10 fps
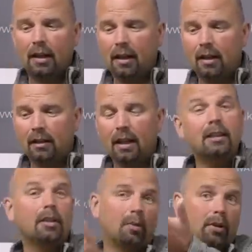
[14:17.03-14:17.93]
and
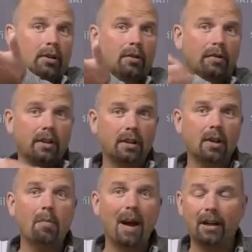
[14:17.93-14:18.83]
then you can put the
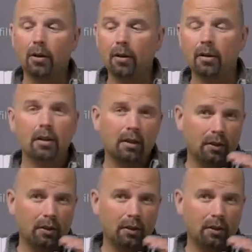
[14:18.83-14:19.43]
UV back on.